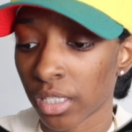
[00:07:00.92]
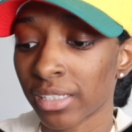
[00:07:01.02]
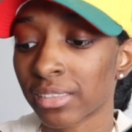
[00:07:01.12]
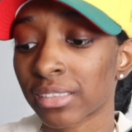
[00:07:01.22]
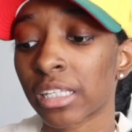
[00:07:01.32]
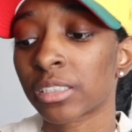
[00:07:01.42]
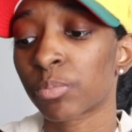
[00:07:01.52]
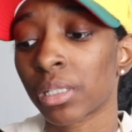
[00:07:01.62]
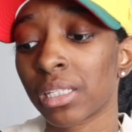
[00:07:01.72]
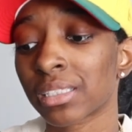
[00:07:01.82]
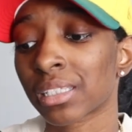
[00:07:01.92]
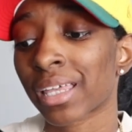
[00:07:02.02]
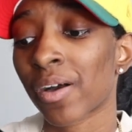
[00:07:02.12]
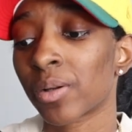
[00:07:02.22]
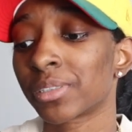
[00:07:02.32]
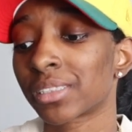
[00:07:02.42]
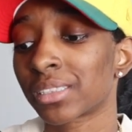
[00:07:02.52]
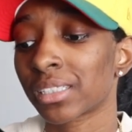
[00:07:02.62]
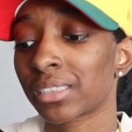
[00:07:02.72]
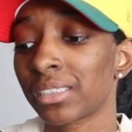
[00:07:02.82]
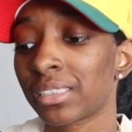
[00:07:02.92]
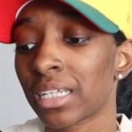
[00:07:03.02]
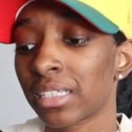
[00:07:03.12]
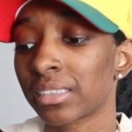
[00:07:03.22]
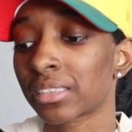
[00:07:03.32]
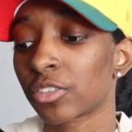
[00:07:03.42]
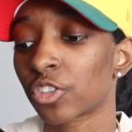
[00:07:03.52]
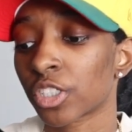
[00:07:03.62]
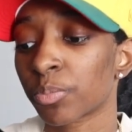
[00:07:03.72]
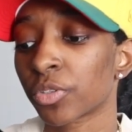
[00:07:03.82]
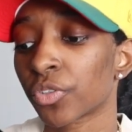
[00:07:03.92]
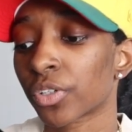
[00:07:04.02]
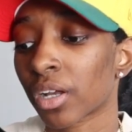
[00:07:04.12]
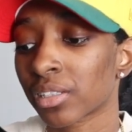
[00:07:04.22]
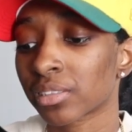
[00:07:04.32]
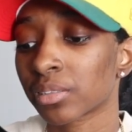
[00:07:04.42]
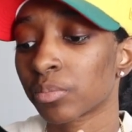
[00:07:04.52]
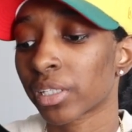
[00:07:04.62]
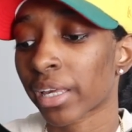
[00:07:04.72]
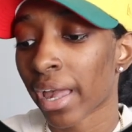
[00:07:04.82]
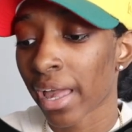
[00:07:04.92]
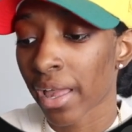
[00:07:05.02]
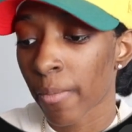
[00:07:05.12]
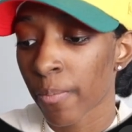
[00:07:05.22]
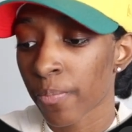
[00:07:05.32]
And it says please allow up to 60 days to ship your custom cat.